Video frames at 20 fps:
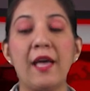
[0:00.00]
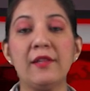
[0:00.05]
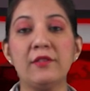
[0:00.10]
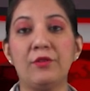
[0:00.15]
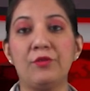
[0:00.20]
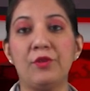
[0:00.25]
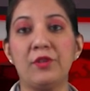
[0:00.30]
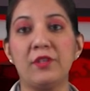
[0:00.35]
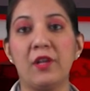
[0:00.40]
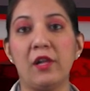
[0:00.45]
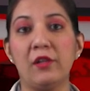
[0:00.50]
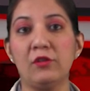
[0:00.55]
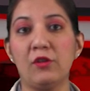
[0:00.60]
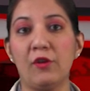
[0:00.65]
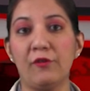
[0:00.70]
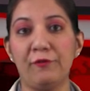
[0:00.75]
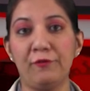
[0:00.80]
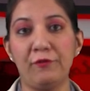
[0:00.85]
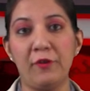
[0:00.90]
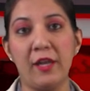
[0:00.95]
as a result
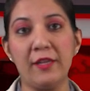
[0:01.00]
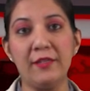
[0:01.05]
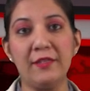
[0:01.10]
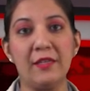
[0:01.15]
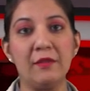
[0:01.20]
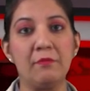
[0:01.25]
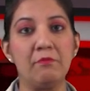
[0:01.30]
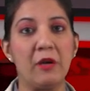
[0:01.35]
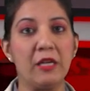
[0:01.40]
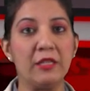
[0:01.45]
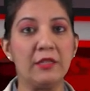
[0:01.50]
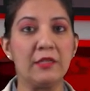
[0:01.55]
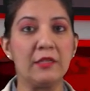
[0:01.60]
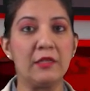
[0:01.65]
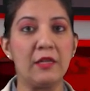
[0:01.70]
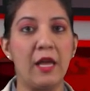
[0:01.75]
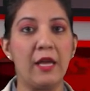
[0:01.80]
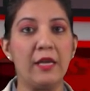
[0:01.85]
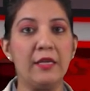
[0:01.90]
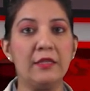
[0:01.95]
of floods and
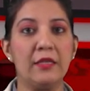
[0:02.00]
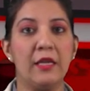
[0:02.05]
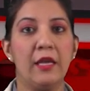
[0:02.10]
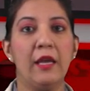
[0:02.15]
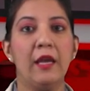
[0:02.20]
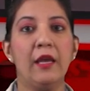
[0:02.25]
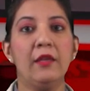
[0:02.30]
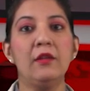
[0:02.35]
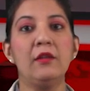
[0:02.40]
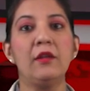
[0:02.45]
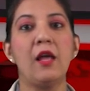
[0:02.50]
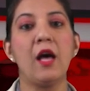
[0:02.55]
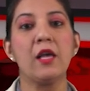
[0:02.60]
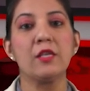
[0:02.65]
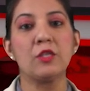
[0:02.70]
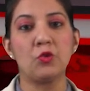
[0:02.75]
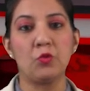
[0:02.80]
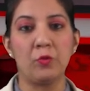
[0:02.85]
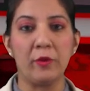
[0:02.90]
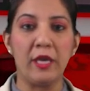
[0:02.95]
mudslides in the
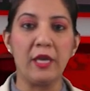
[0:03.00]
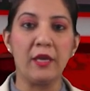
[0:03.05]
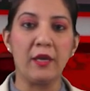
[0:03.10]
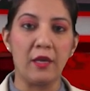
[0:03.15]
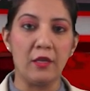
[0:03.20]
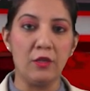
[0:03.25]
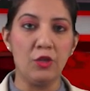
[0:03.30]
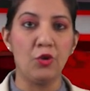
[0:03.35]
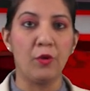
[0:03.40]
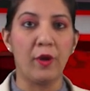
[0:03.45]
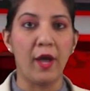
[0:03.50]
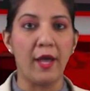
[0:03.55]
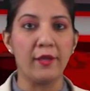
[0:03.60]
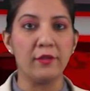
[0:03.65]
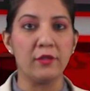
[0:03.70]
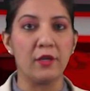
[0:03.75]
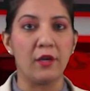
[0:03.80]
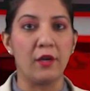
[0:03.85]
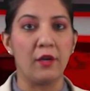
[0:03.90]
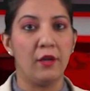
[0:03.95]
last week in
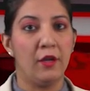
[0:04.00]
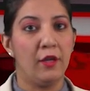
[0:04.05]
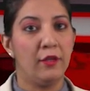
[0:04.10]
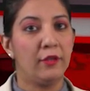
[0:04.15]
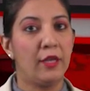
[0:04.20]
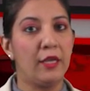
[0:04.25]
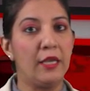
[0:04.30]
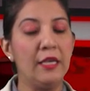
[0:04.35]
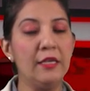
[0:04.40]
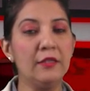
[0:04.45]
Uganda. The